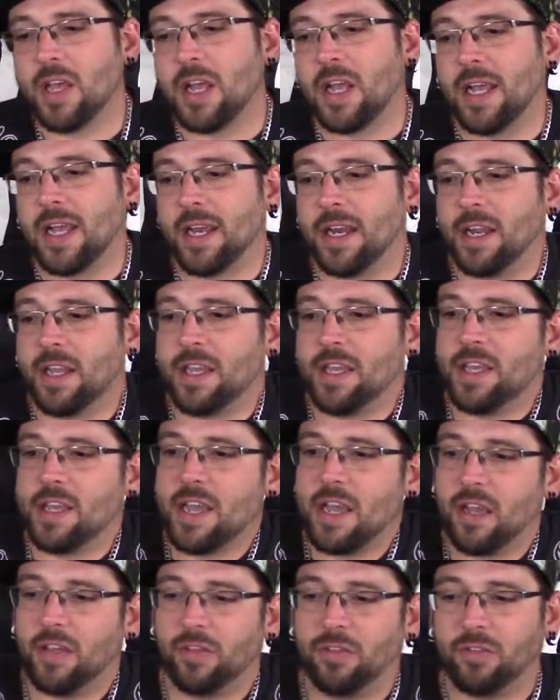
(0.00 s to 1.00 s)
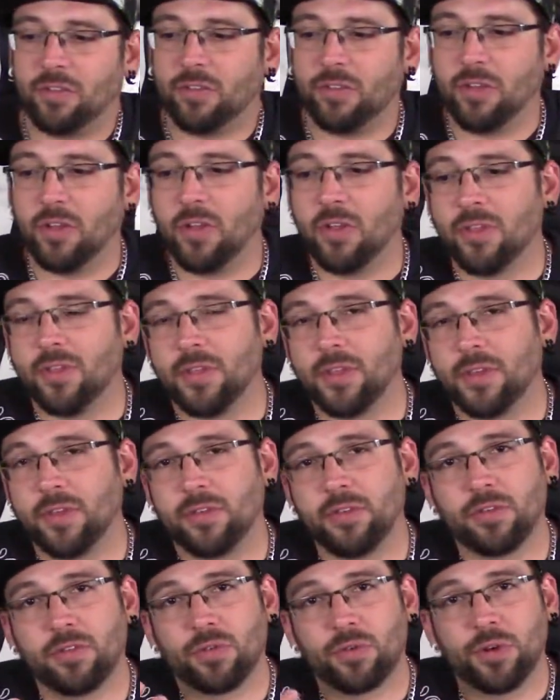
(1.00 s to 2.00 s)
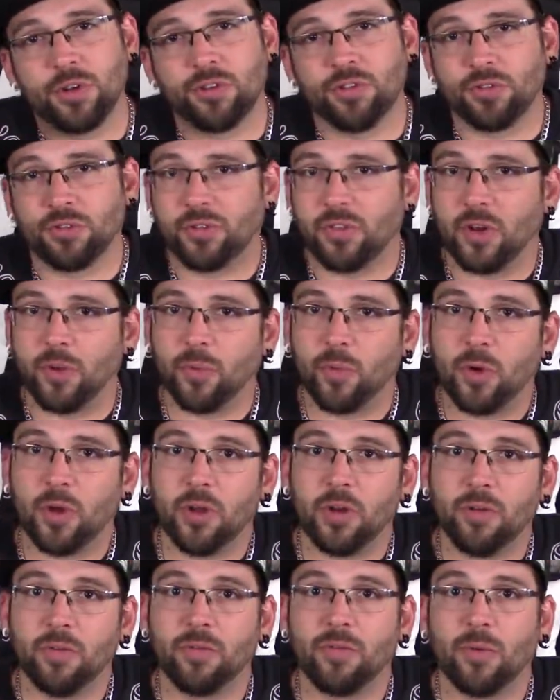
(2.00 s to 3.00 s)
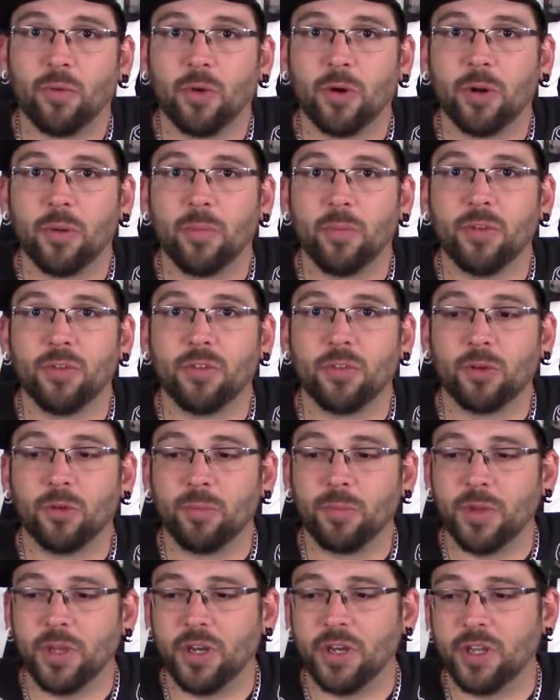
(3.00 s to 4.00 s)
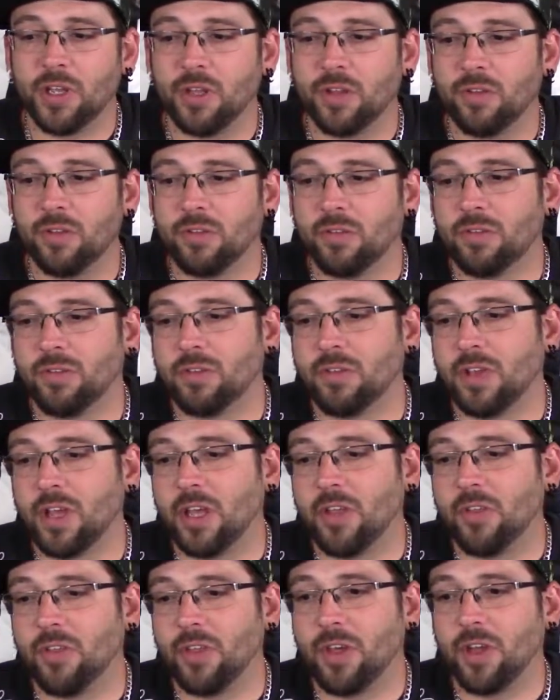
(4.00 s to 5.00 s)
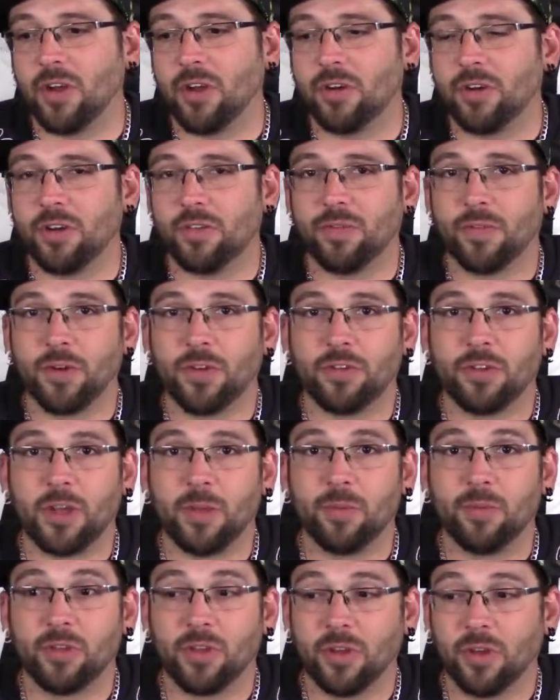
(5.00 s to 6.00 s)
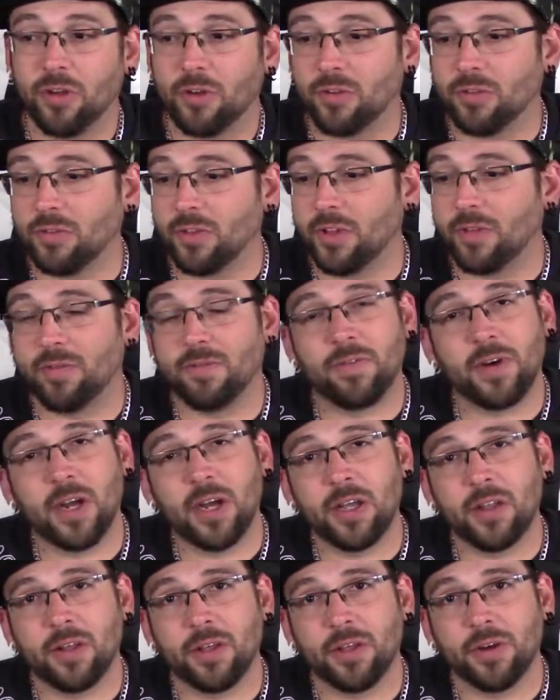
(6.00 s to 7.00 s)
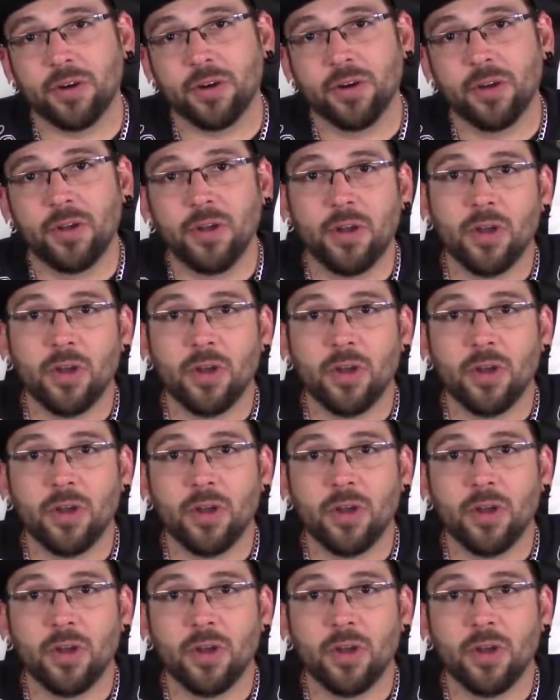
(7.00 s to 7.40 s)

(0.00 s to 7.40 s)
And he has these creatures that run for him, his little minions, and they are different types of characters like Violator,